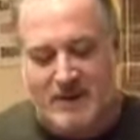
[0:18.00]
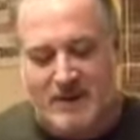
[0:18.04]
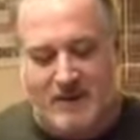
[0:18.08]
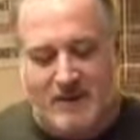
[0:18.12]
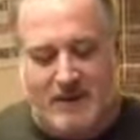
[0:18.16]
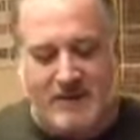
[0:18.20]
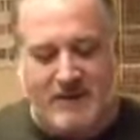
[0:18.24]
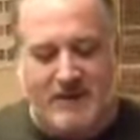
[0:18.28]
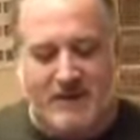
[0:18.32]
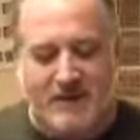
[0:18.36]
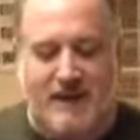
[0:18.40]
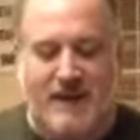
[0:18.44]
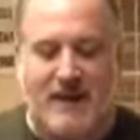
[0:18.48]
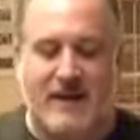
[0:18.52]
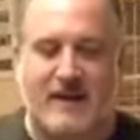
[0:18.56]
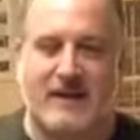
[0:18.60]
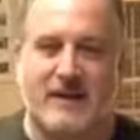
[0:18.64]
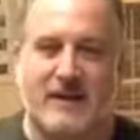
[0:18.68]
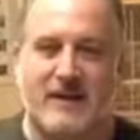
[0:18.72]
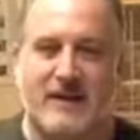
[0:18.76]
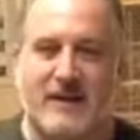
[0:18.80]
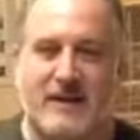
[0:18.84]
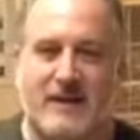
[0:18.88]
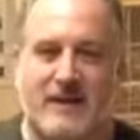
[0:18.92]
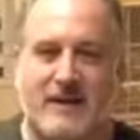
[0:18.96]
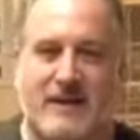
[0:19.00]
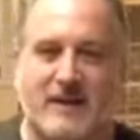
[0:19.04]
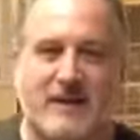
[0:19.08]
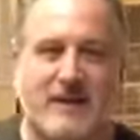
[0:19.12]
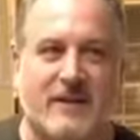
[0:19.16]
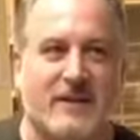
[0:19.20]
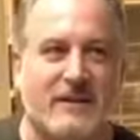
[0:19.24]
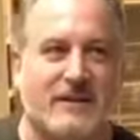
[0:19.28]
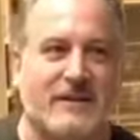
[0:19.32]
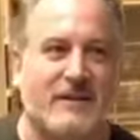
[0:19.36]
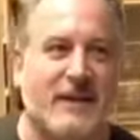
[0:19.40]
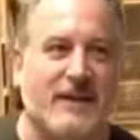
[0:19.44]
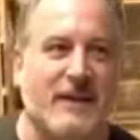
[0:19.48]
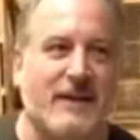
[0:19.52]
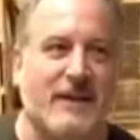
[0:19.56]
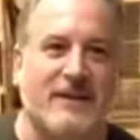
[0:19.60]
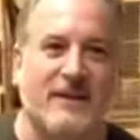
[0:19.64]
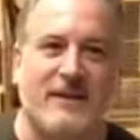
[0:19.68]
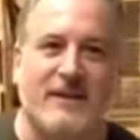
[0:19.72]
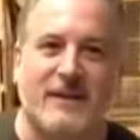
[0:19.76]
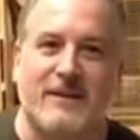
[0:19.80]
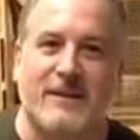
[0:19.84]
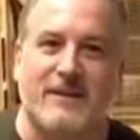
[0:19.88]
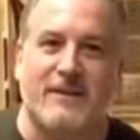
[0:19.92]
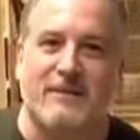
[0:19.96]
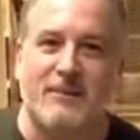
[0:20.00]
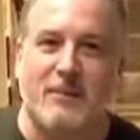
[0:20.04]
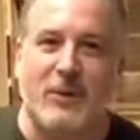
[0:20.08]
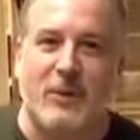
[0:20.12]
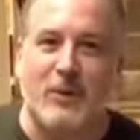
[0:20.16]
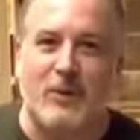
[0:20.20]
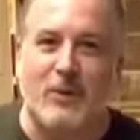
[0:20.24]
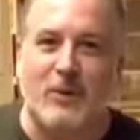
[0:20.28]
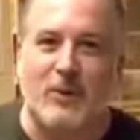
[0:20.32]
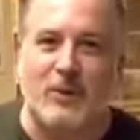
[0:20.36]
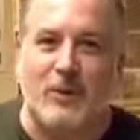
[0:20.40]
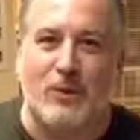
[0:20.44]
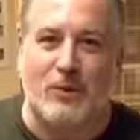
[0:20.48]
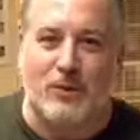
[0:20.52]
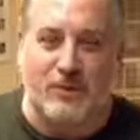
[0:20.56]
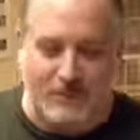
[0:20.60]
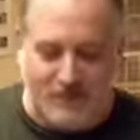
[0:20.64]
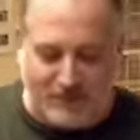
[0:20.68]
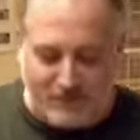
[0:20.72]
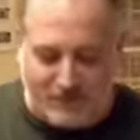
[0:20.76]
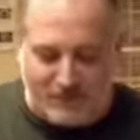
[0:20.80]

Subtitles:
The idea here is that the bowl won't